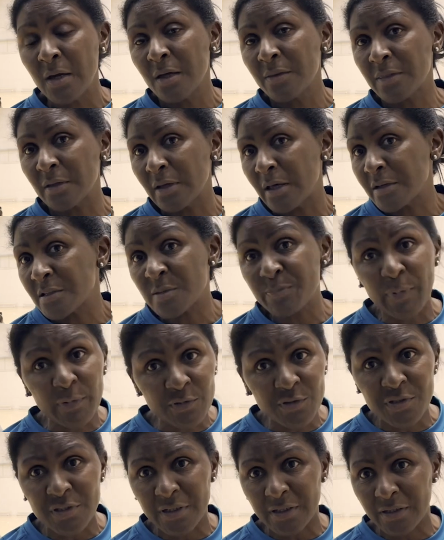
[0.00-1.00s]
They're like
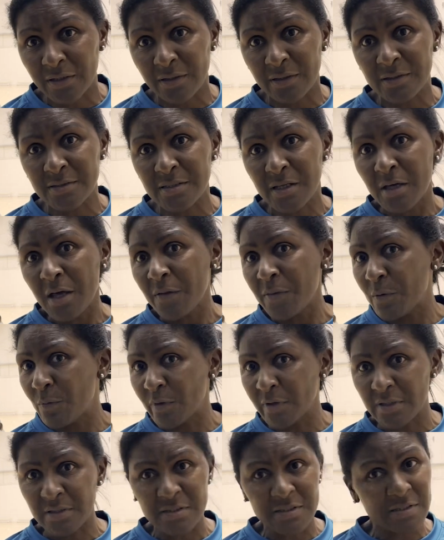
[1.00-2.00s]
sponges, they're
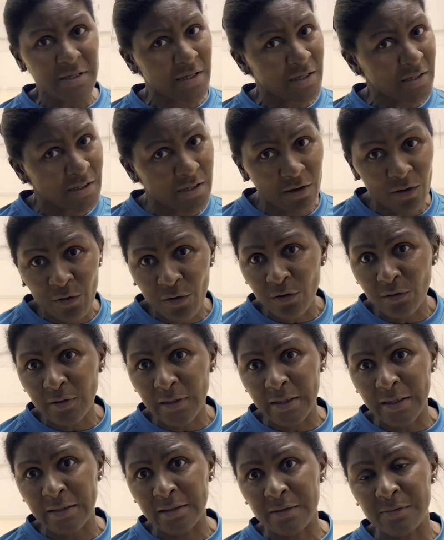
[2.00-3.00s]
wanting to take it all
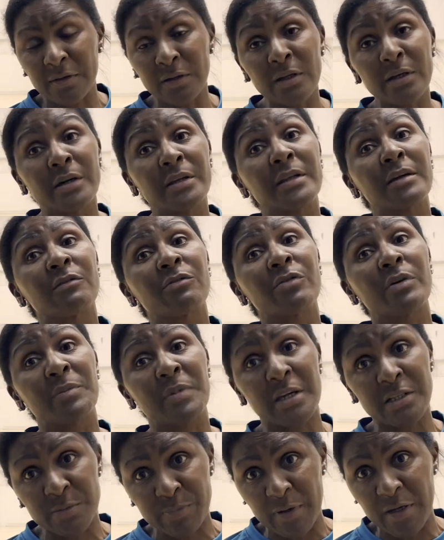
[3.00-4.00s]
in and they're learning from the
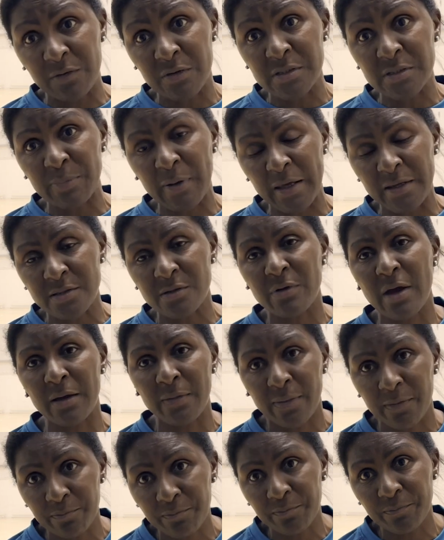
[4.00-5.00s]
experienced players around
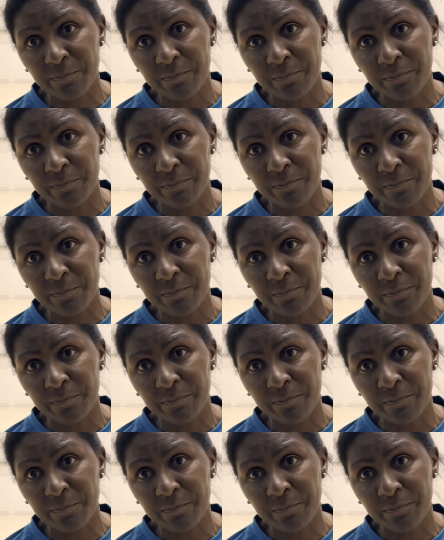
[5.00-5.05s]
them.